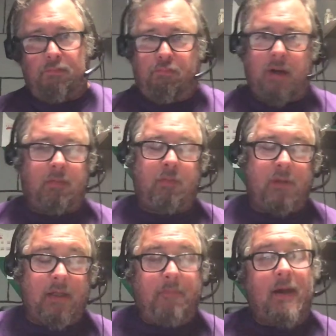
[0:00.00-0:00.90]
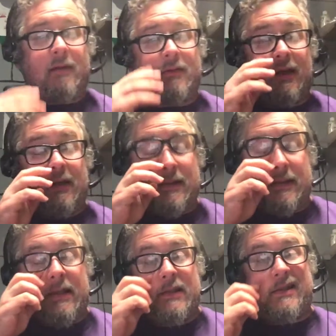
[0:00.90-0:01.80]
Probably about, I'd
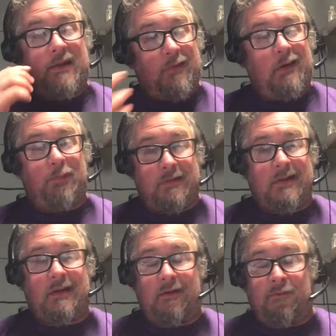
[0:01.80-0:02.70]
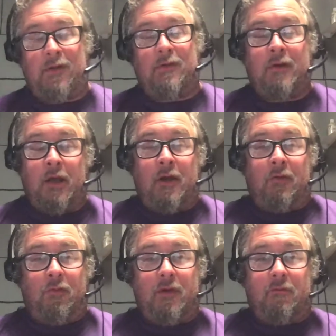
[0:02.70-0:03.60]
say, 70% of you
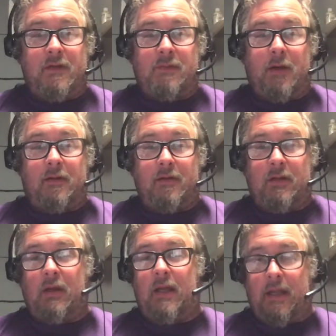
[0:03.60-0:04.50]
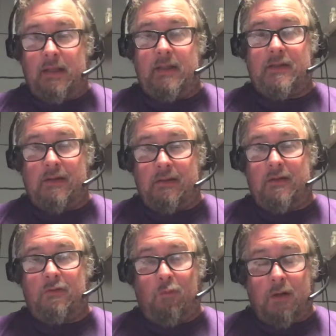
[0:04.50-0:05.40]
would have responded at least
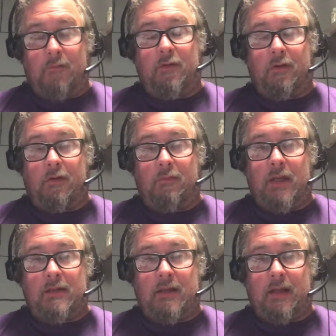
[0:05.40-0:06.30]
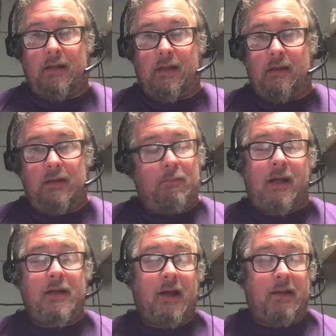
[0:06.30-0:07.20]
to one of your group mates like that. You
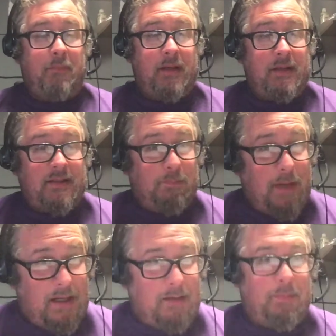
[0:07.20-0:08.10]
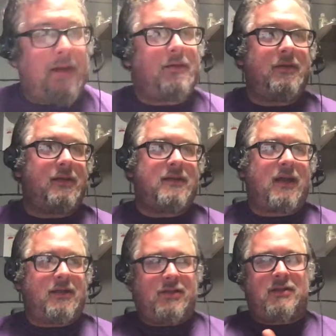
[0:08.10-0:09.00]
may not have been as mean about it as
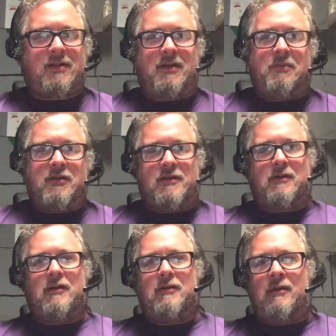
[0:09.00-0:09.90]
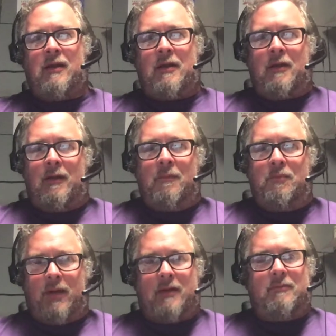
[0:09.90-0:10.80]
I just demonstrated,
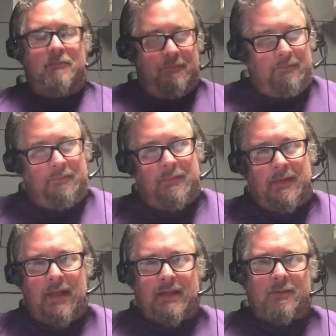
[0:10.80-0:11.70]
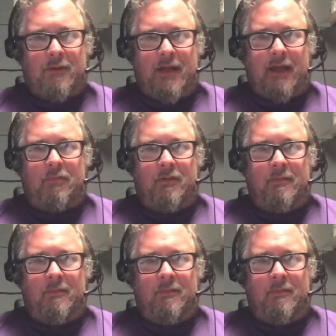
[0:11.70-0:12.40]
but that's what happened.